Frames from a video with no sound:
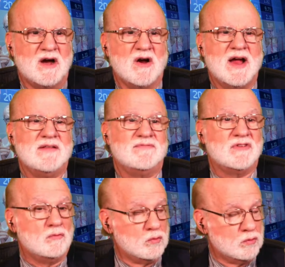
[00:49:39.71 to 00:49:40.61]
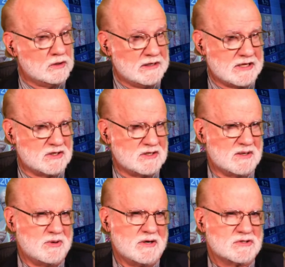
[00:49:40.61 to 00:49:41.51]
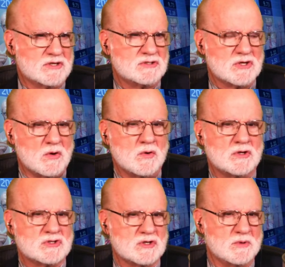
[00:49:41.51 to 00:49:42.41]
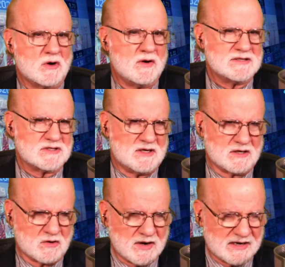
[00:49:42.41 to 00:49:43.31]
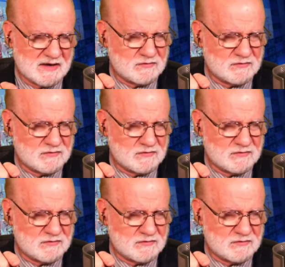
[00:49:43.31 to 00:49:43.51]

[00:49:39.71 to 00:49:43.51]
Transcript: All right. Really good number here. Total consumer credit.